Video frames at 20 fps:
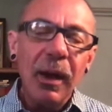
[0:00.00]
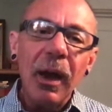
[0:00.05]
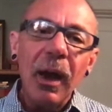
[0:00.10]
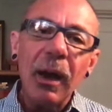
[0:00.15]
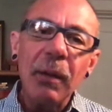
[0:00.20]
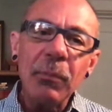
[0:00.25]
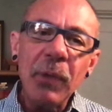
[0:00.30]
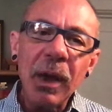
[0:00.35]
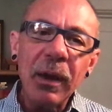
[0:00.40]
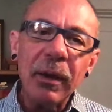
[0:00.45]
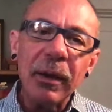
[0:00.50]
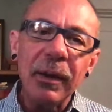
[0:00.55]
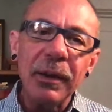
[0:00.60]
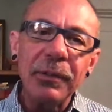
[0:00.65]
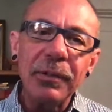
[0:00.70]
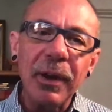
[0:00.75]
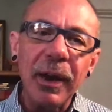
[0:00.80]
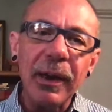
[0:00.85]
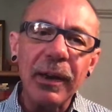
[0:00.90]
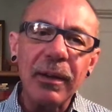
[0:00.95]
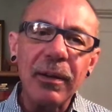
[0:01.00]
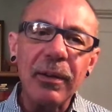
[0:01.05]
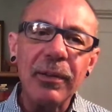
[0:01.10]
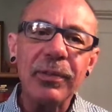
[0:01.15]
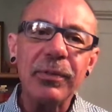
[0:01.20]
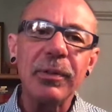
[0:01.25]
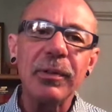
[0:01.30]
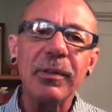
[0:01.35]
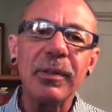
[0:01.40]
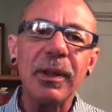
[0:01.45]
I'm not going to try to go
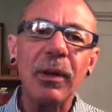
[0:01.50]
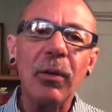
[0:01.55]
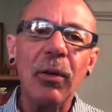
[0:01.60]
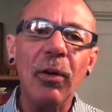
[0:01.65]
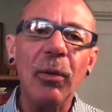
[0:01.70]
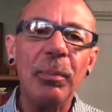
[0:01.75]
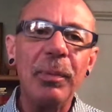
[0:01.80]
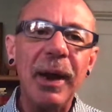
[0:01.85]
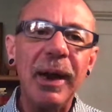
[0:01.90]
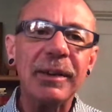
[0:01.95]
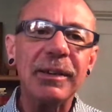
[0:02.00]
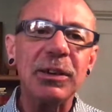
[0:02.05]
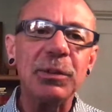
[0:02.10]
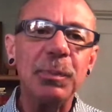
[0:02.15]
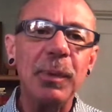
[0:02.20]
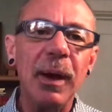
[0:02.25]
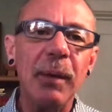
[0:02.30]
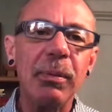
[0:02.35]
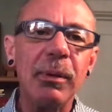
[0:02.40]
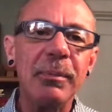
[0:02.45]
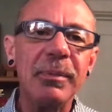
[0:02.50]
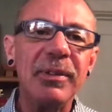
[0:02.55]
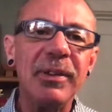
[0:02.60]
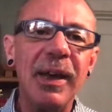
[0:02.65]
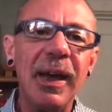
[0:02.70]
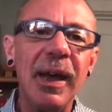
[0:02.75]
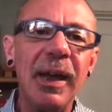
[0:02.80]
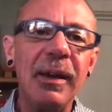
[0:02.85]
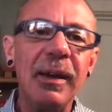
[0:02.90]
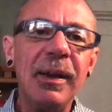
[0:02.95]
through the whole practice problem
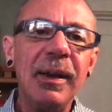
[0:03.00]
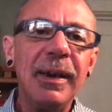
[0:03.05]
set.